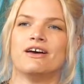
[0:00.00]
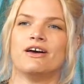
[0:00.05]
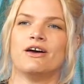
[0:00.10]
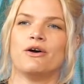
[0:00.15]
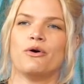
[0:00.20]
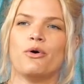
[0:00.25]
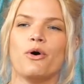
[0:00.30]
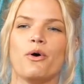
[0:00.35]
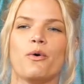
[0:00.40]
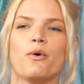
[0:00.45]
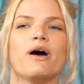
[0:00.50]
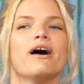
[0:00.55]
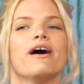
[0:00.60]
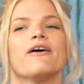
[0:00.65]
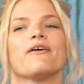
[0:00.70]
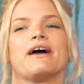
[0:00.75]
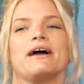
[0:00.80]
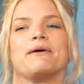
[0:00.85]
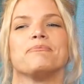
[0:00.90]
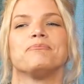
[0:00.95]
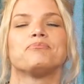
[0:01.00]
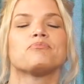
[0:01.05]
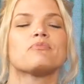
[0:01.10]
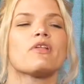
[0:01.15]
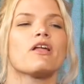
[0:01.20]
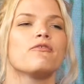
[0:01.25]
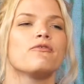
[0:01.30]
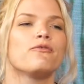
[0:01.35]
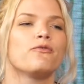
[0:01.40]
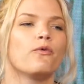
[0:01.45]
Whew, okay.
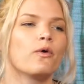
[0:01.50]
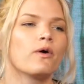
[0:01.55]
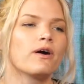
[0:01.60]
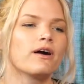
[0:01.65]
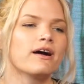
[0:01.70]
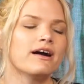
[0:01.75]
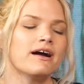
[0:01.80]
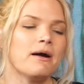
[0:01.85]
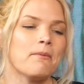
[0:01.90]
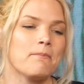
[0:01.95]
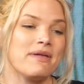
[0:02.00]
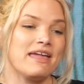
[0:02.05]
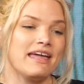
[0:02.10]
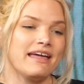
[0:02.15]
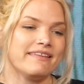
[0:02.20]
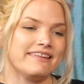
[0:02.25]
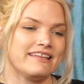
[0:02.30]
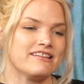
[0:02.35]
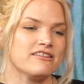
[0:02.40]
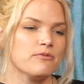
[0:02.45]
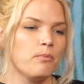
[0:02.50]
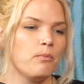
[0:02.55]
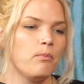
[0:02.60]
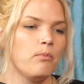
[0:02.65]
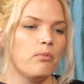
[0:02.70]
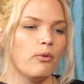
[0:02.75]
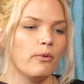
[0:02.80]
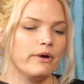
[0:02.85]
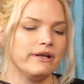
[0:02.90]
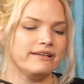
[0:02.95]
For me at this
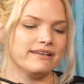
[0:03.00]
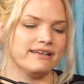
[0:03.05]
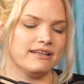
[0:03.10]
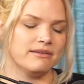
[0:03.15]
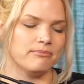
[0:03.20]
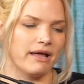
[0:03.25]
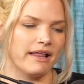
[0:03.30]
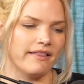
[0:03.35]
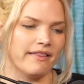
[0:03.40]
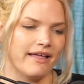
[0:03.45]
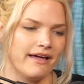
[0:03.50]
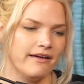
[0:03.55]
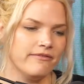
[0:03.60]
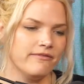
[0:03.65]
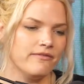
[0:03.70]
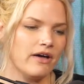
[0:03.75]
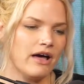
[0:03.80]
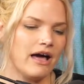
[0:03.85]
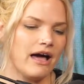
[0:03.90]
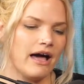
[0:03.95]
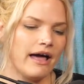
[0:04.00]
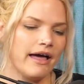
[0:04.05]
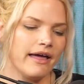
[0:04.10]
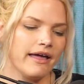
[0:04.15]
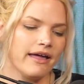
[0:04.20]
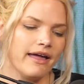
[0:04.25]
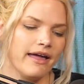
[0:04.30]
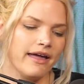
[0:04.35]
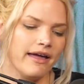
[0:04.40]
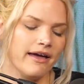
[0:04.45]
point in my life,
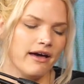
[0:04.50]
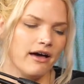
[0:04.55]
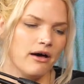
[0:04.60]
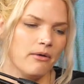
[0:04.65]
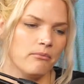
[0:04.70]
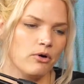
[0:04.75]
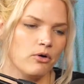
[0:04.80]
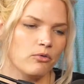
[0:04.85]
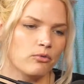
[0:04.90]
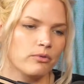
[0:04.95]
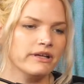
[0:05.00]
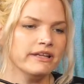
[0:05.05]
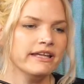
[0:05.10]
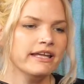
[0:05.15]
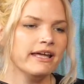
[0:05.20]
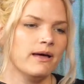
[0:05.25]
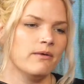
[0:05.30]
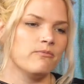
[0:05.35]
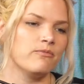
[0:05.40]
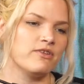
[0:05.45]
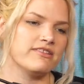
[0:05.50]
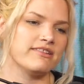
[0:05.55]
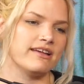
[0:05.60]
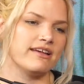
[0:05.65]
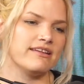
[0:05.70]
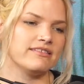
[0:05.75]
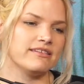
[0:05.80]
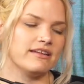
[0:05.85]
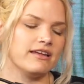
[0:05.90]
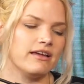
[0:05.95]
I am really
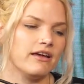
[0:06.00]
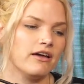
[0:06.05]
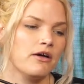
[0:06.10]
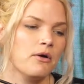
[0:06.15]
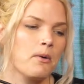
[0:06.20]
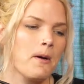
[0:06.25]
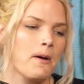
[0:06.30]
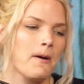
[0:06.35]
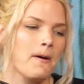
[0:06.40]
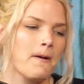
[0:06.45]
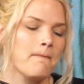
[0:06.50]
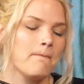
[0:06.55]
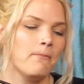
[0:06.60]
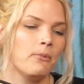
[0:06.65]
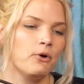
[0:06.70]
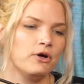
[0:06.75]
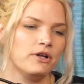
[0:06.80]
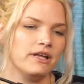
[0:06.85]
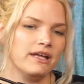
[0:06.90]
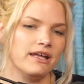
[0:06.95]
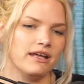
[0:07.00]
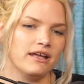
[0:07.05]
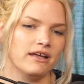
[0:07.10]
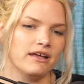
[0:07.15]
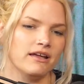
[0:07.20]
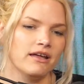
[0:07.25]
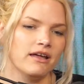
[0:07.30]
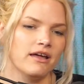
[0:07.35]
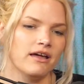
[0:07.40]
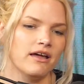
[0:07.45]
emphasizing
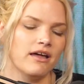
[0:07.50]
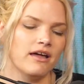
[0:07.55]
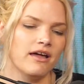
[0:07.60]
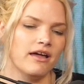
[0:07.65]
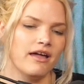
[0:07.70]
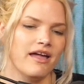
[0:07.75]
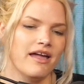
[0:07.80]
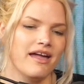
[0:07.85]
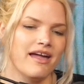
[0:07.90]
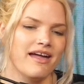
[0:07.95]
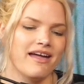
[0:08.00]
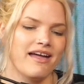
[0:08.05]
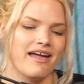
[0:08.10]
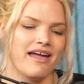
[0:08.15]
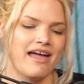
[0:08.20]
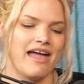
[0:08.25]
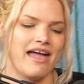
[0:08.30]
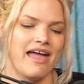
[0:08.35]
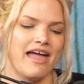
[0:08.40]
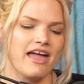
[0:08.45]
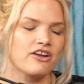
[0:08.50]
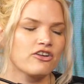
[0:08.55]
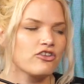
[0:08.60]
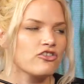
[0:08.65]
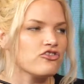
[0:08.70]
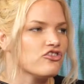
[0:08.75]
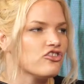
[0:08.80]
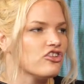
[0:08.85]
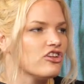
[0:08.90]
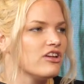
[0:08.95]
putting
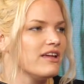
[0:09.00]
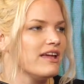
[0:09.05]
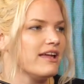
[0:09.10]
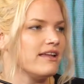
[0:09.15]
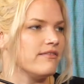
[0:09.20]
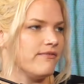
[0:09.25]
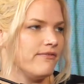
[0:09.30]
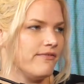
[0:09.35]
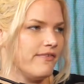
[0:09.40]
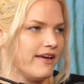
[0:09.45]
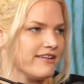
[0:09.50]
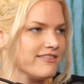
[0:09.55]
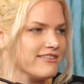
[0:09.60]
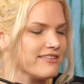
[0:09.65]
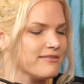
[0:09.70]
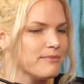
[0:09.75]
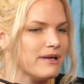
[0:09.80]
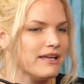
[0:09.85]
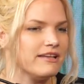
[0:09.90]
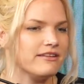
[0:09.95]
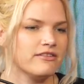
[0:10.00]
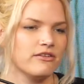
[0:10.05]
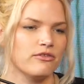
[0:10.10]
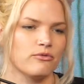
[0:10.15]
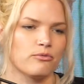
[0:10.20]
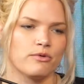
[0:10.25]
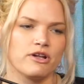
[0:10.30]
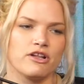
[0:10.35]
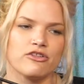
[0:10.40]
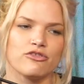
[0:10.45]
energy, investment,
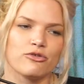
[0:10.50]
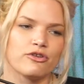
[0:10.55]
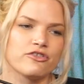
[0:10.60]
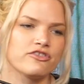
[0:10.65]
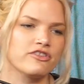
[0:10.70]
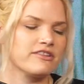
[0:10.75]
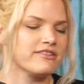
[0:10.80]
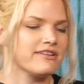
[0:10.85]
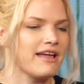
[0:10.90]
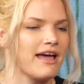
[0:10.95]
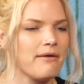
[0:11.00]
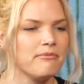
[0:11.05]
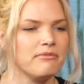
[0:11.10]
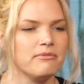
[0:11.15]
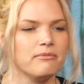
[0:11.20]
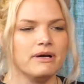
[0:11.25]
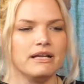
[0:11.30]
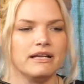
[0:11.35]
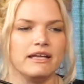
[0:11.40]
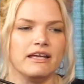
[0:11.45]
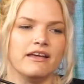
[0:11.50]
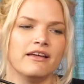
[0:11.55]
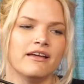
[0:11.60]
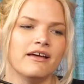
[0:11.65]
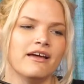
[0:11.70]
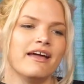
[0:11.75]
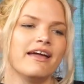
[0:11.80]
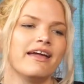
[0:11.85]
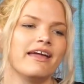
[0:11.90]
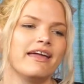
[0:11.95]
resources, time, and money
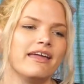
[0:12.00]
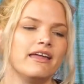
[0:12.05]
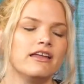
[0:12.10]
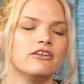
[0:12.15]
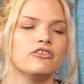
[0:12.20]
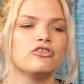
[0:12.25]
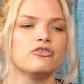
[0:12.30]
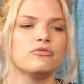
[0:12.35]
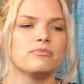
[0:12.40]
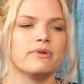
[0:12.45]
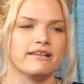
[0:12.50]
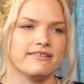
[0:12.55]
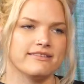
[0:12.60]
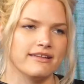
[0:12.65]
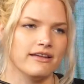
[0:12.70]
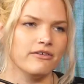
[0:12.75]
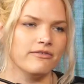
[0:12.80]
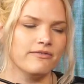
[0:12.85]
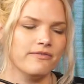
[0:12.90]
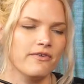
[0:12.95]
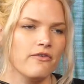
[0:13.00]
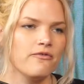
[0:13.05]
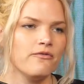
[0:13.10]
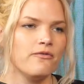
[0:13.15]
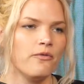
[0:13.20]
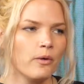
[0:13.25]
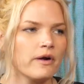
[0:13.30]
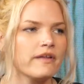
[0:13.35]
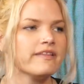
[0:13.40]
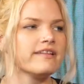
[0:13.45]
into myself
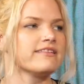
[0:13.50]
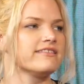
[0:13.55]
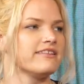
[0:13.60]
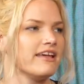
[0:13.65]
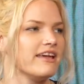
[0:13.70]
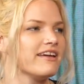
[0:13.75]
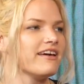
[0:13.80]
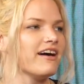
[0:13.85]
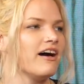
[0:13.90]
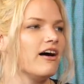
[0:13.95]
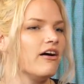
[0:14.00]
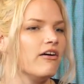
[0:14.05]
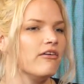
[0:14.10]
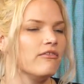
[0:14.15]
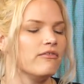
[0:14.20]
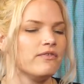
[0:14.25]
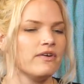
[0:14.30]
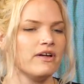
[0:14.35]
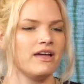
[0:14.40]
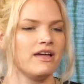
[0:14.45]
for the sake of